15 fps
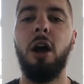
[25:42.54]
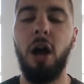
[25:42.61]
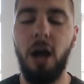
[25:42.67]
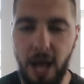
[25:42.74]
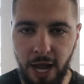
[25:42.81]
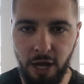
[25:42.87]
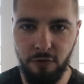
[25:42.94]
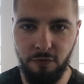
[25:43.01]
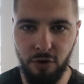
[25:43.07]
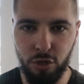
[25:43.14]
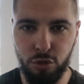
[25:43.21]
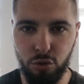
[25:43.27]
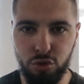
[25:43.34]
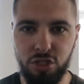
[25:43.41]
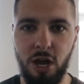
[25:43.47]
a higher
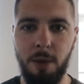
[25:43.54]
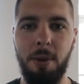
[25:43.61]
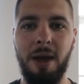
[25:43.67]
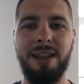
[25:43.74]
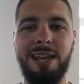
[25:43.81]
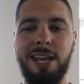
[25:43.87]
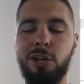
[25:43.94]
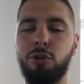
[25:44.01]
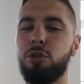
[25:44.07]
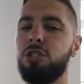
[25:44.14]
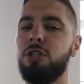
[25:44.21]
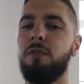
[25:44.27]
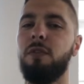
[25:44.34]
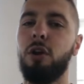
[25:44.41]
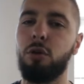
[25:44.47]
vertical jump, how to increase
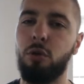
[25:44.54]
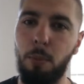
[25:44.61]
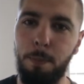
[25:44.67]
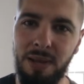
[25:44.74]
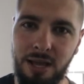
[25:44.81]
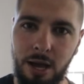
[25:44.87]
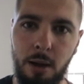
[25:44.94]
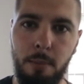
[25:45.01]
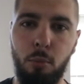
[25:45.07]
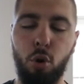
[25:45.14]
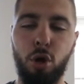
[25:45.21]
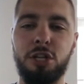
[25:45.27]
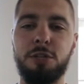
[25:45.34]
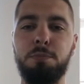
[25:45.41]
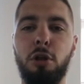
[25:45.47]
your vertical, become
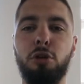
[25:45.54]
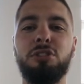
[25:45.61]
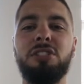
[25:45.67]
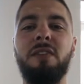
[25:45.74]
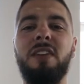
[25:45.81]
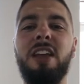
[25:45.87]
more explosive.